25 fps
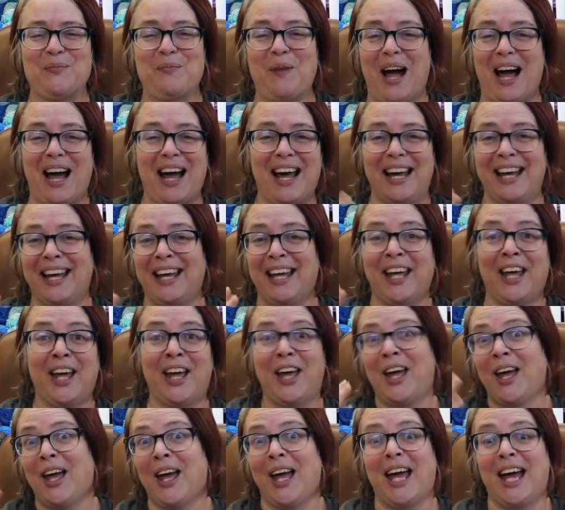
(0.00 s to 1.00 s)
my
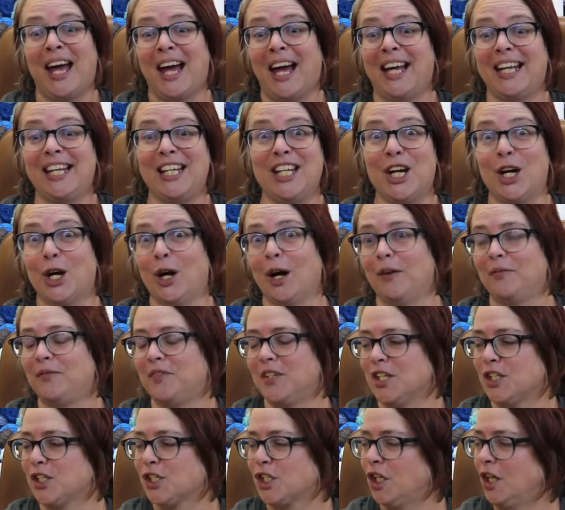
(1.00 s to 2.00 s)
year of
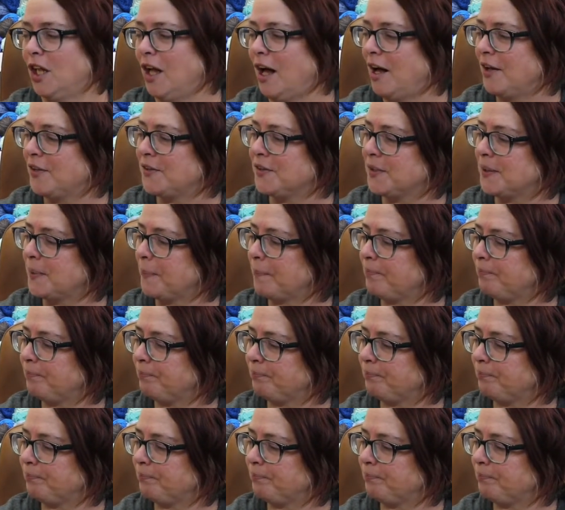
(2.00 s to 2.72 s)
dishcloths.